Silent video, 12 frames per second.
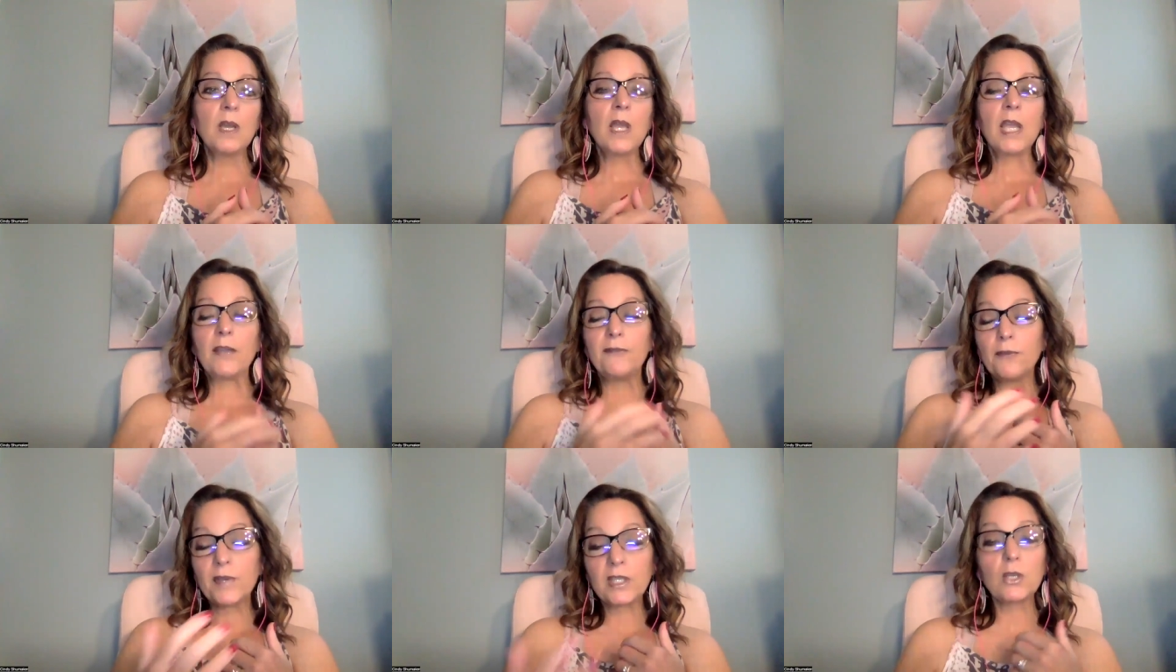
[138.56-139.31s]
if
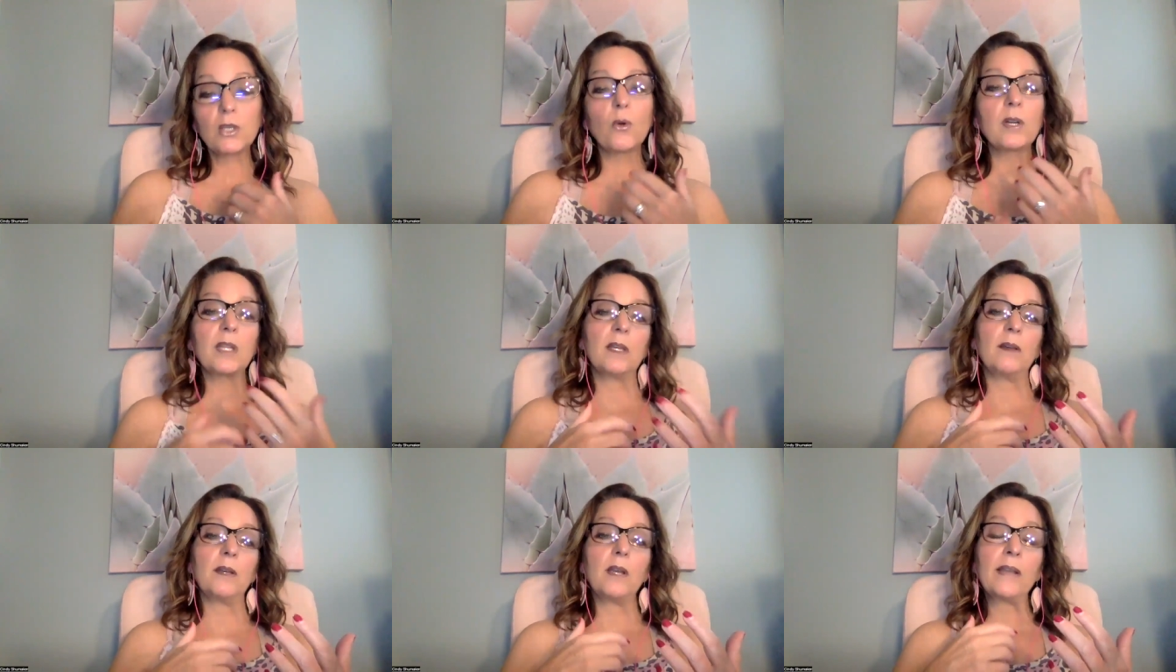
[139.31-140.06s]
you've ignored
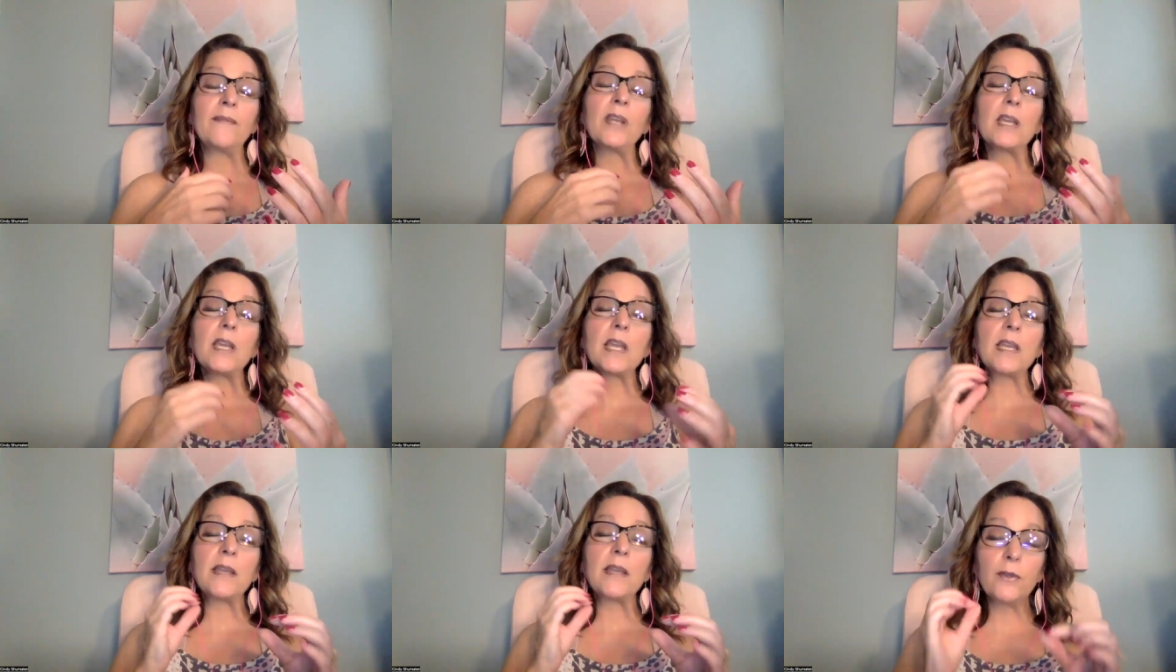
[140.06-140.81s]
it, if,
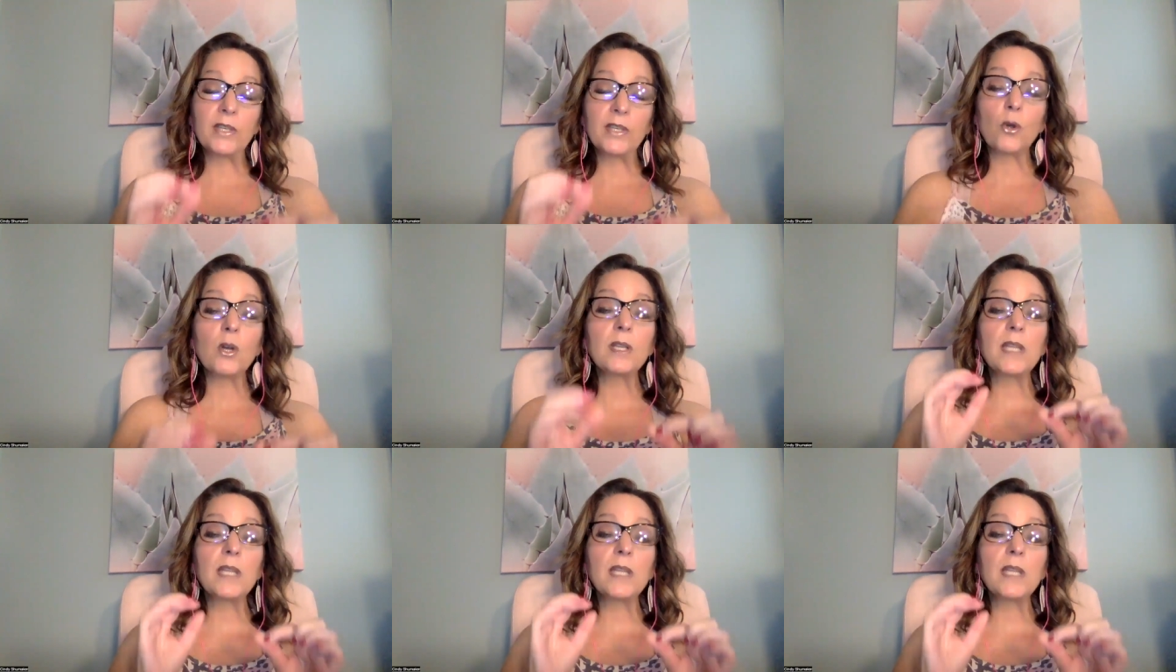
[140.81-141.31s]
if you've ignored